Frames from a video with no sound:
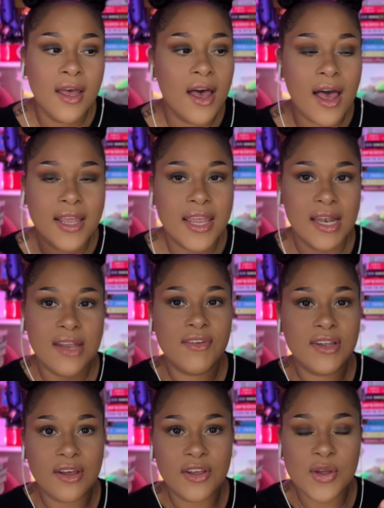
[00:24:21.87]
I can't even
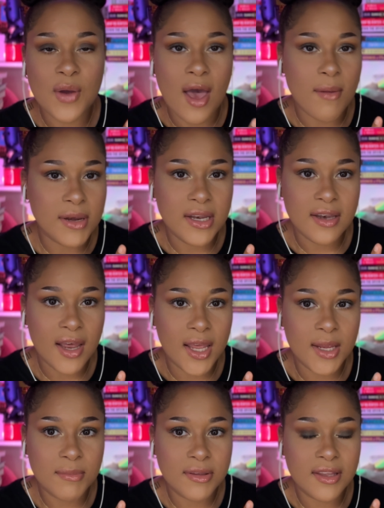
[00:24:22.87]
tell you how many
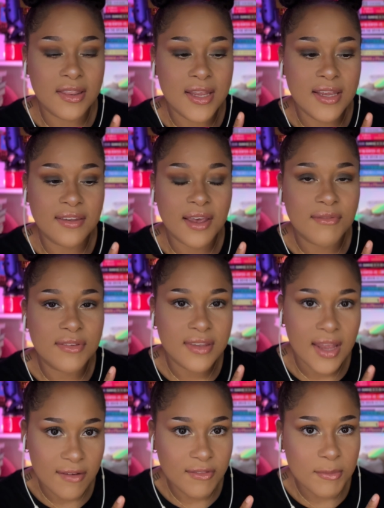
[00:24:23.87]
times these have
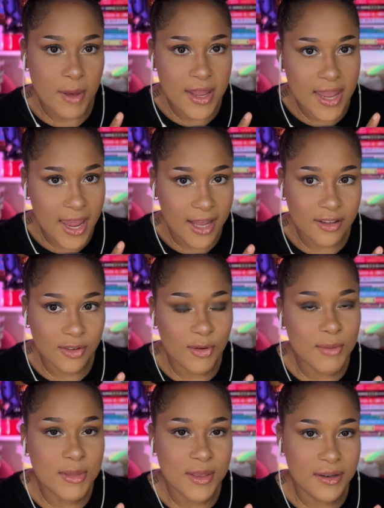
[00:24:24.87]
saved my hands from
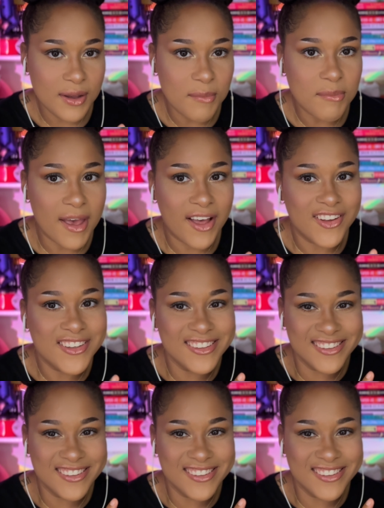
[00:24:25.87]
the dumbbells.